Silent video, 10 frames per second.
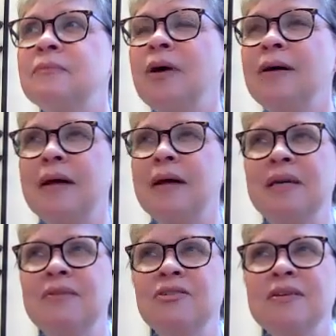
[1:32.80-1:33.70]
well, I
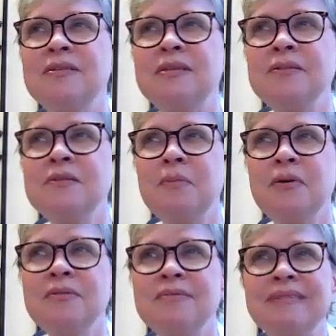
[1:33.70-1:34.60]
mean, just
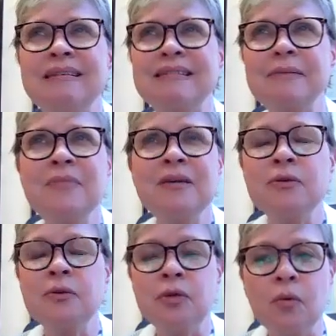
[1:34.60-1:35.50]
Dunspark, something
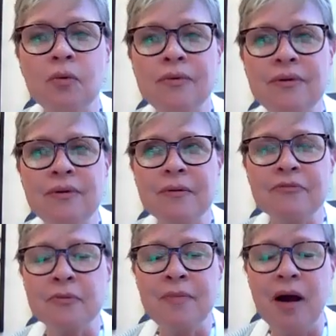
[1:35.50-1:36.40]
New York,
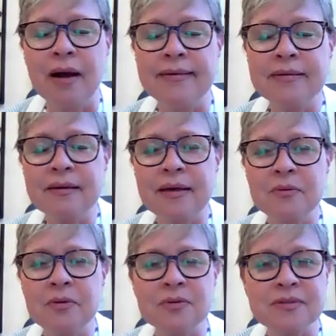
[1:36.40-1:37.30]
Vermont. I
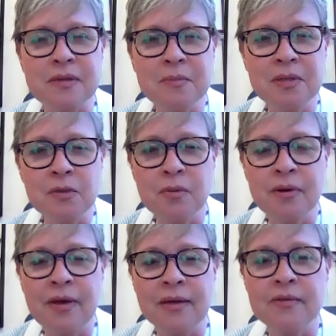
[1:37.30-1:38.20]
don't know. Does anybody know
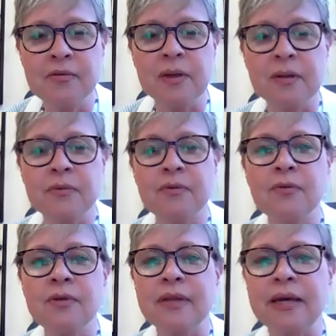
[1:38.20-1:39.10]
where that is? But it was
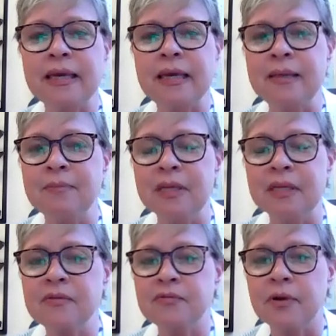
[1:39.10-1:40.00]
only like 8
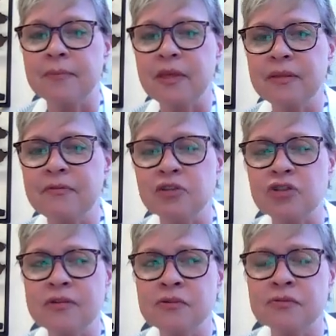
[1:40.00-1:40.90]
minutes from. They live in
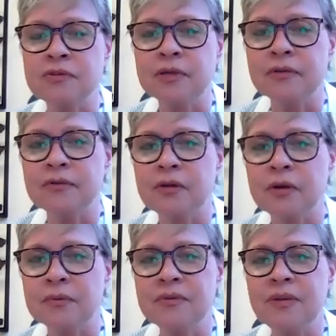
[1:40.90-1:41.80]
Chesterfield, so
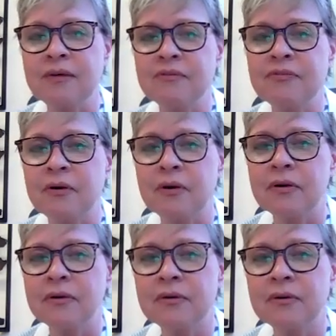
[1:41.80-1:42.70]
it wasn't that
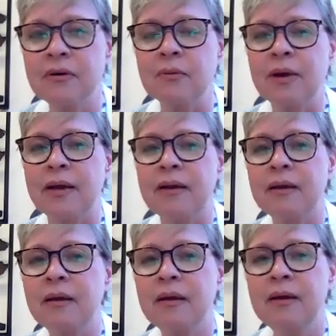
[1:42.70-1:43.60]
far
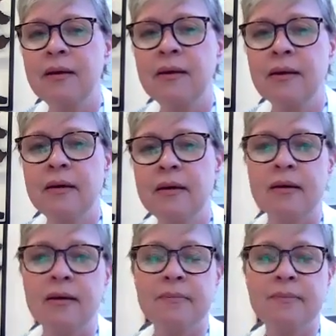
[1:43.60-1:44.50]
away.
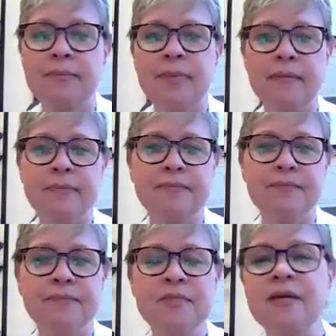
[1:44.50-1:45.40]
But
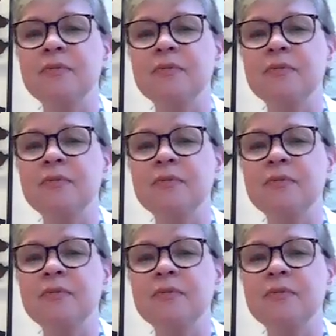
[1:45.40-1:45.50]
it said it